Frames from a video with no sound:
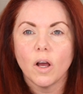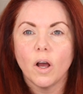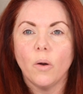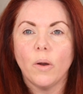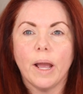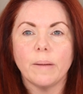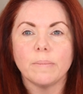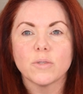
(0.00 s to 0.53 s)

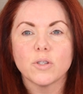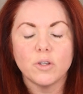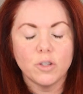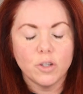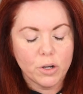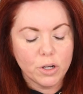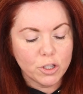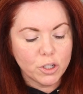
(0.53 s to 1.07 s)
Okay, so you
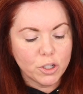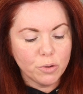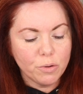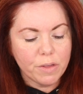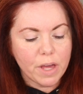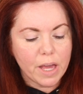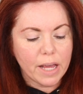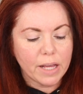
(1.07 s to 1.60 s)
notice two
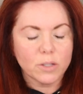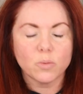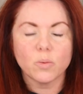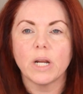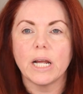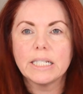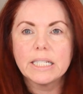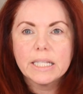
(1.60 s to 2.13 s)
things
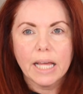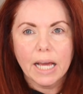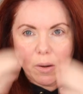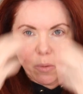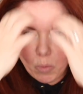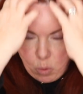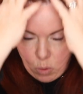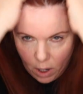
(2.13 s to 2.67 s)
when I did
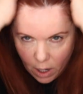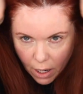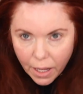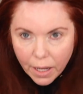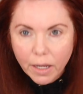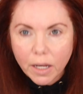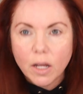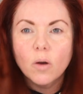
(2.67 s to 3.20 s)
that.
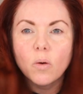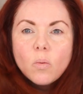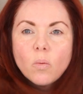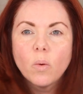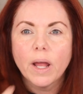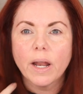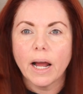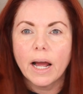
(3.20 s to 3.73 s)
One,
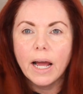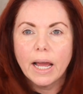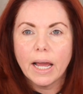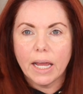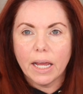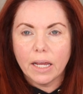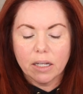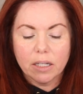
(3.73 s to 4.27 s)
when
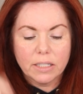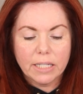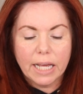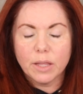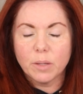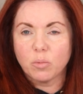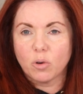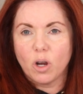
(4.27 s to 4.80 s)
I
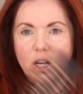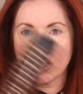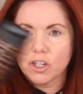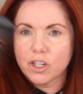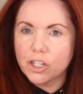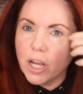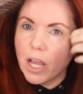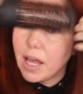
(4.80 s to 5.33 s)
take the
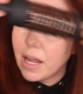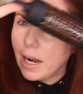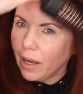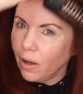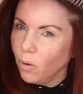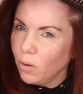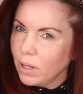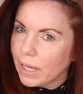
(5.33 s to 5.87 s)
brush and I
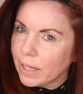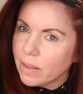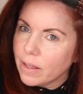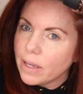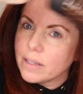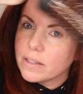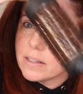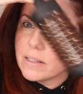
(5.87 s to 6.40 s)
go like
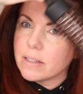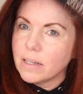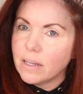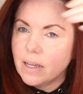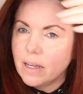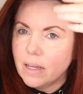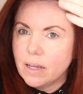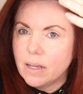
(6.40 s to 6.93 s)
this,
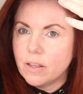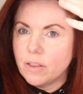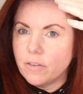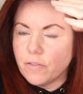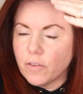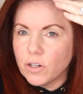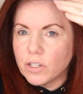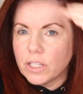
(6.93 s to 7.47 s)
the
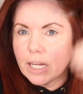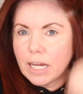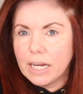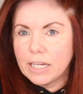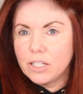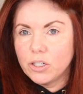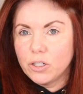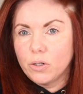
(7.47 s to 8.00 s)
first thing
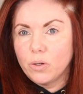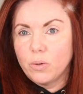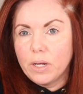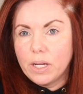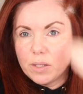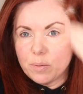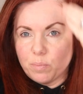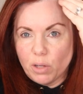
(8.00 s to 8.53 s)
I do
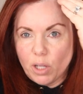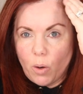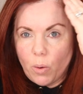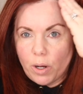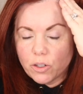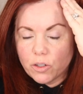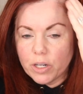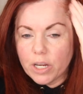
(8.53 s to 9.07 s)
is blow
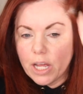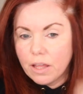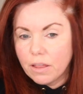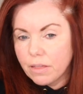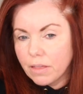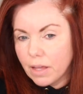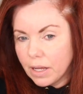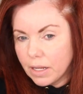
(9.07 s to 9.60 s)

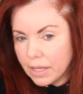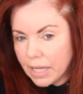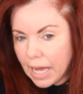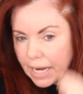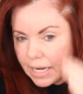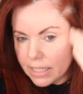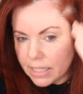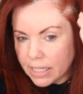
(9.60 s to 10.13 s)
underneath.
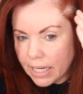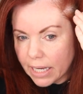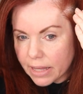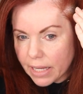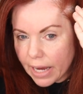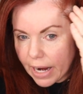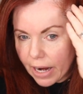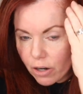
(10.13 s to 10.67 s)
That is to get
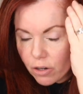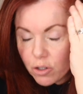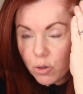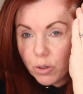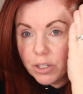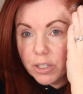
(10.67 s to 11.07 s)
the hair sort